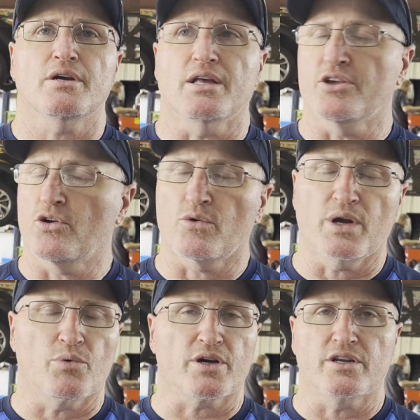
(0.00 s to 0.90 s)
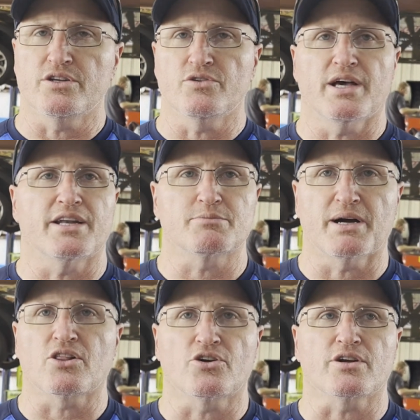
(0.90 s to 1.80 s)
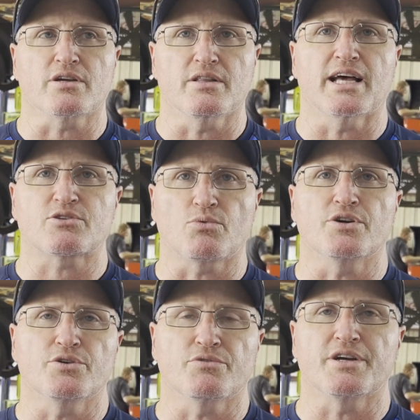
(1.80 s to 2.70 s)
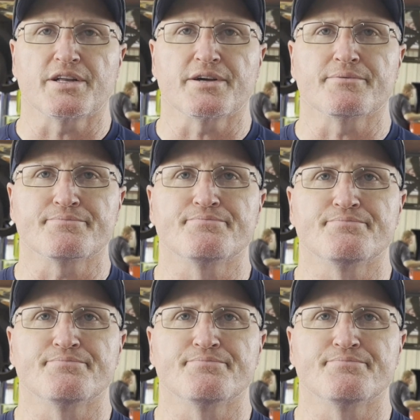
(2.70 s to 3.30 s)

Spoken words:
and the only way we're going to do that is by learning, and that's what we're doing right now.